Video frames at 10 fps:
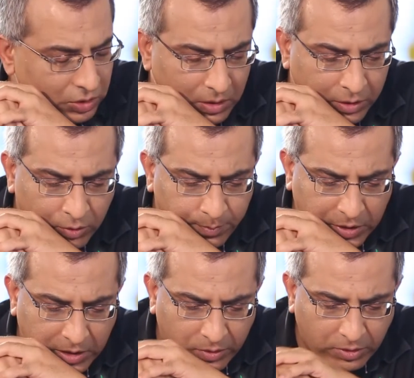Sure. Anup,
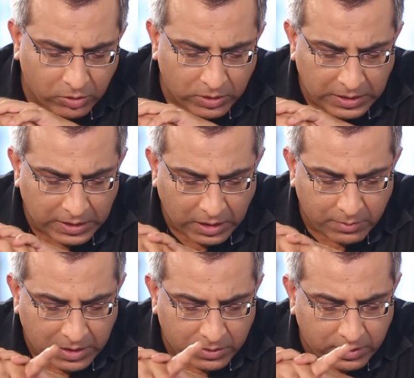I want to talk a little
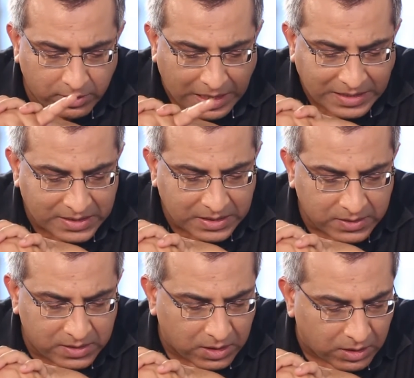about the rising
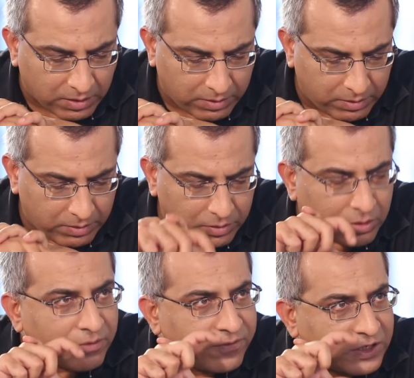star,
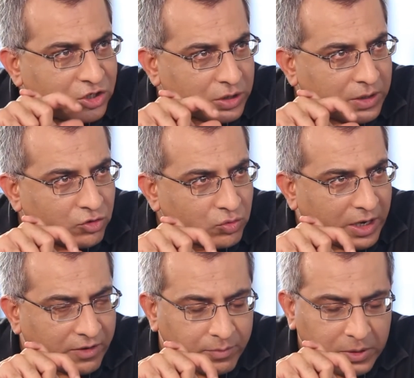feature that you
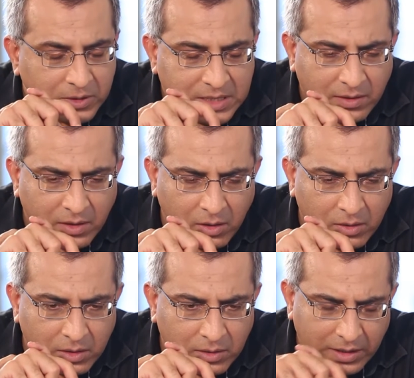have, because I think,
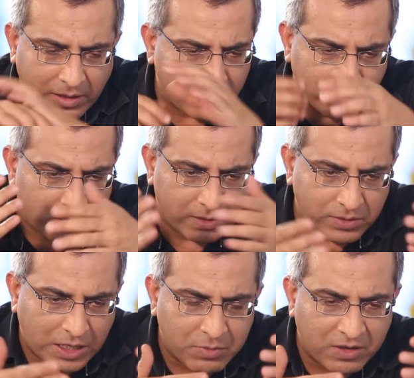and
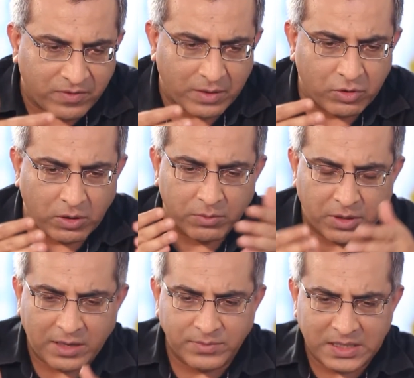tell me if I'm wrong,
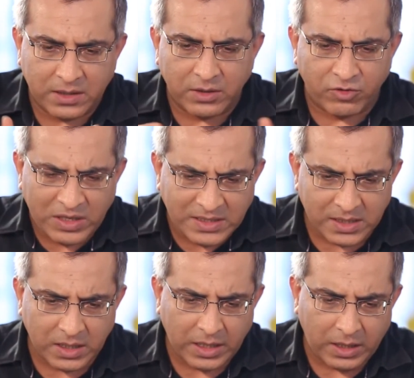but I'm seeing
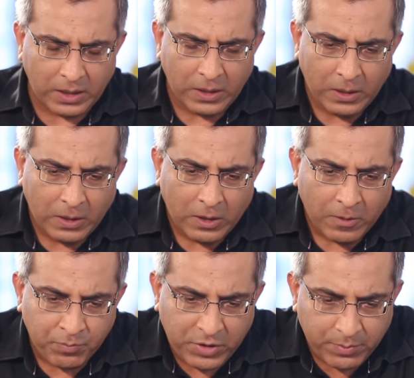increasingly
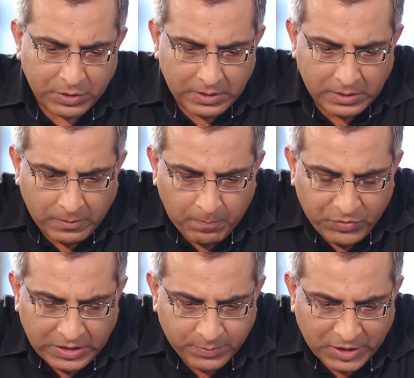people,
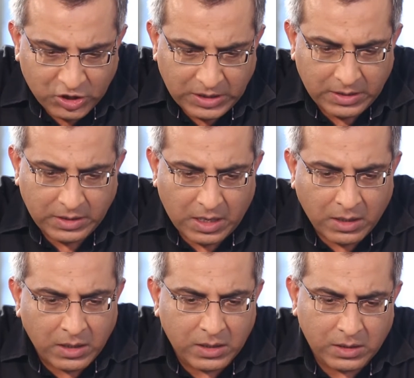especially the
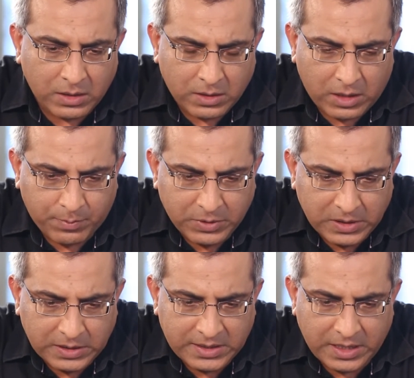younger
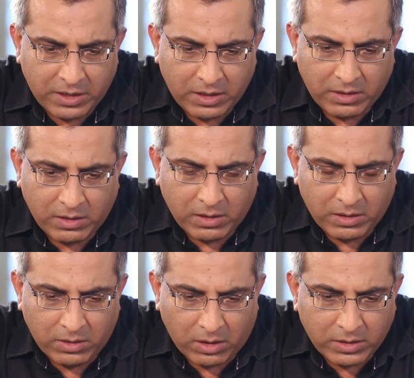couples, getting a
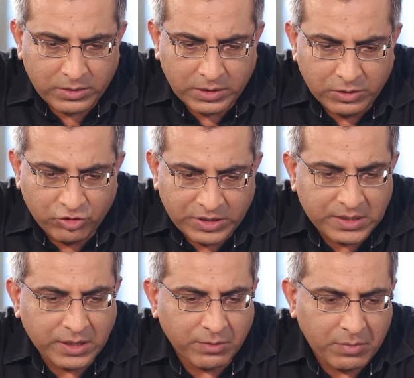lot
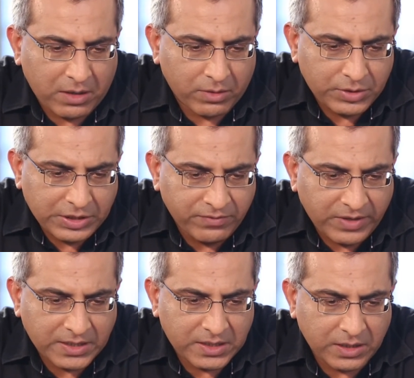interested about
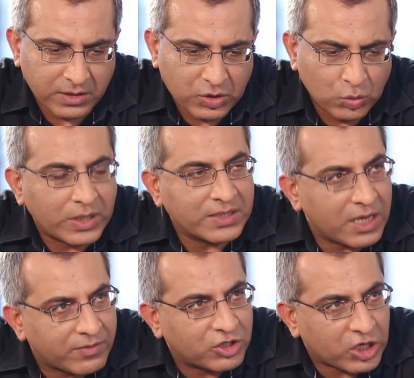investing as soon as they
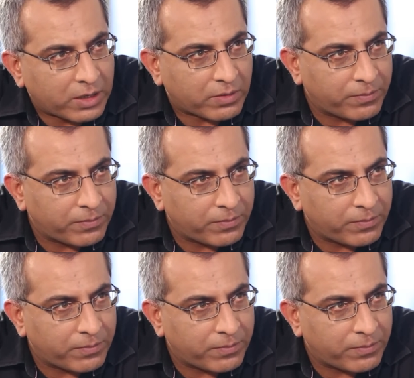have a child.